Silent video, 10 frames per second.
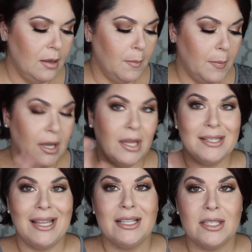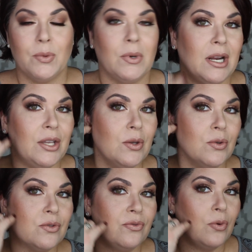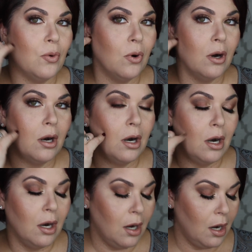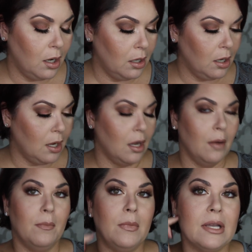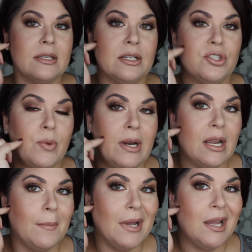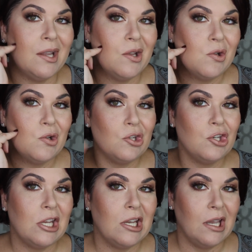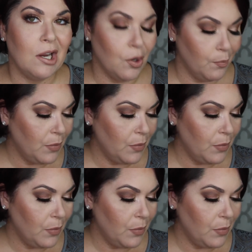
but that's the one I use for accentuating my cheek here.